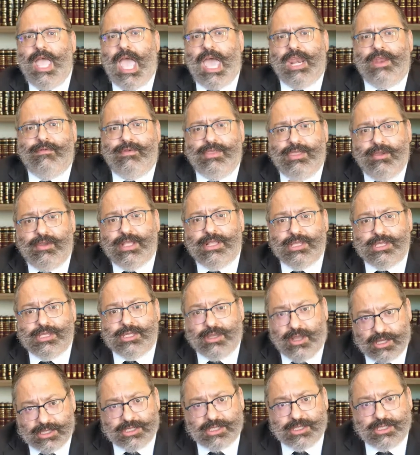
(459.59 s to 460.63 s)
And over there he
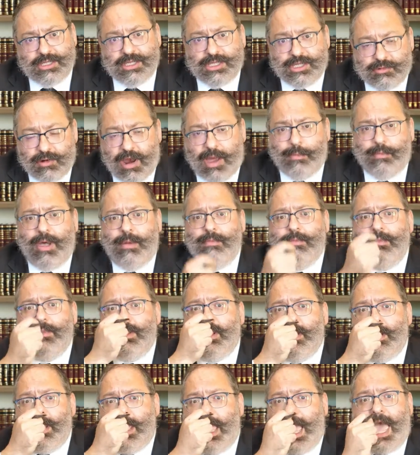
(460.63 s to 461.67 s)
discusses this Rambam,
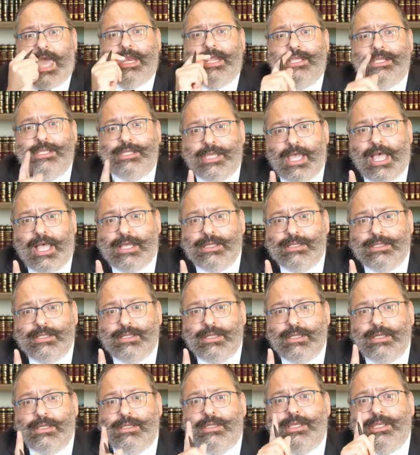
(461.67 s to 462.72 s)
and he
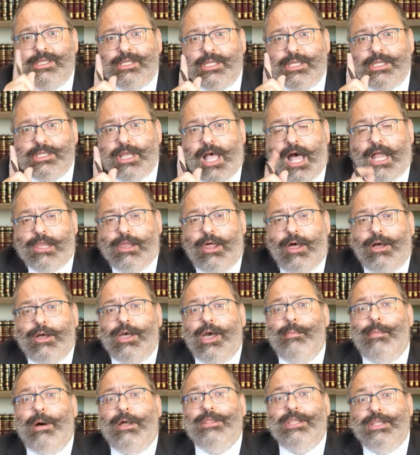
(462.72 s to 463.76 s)
says, this is a halach
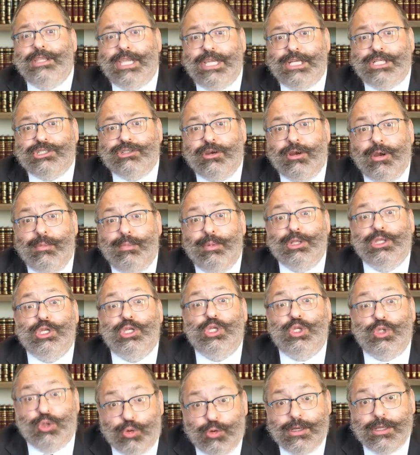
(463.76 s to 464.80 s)
about the teacher, but the
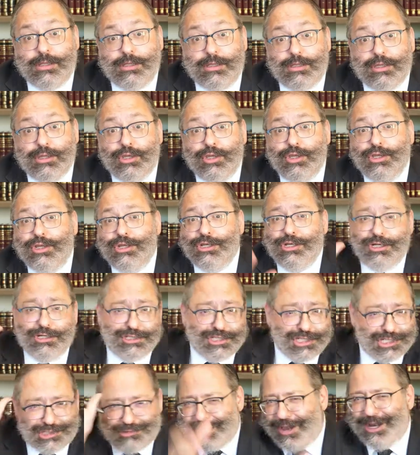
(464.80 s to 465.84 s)
student
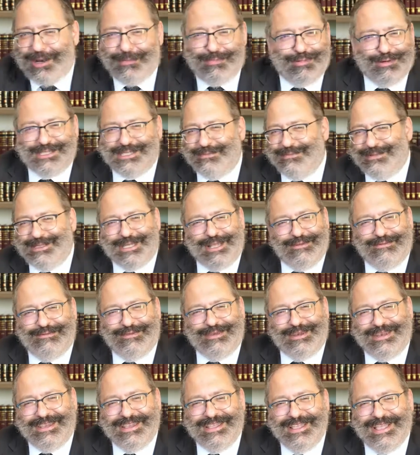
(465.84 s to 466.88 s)
should try to push himself
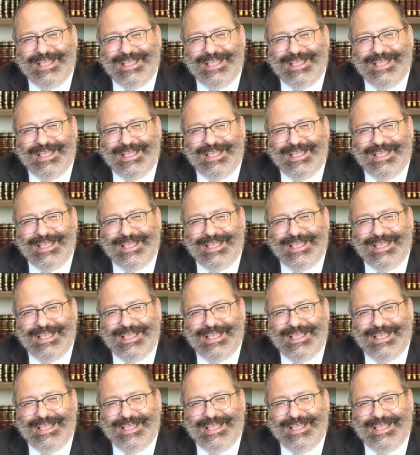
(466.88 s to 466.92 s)
in.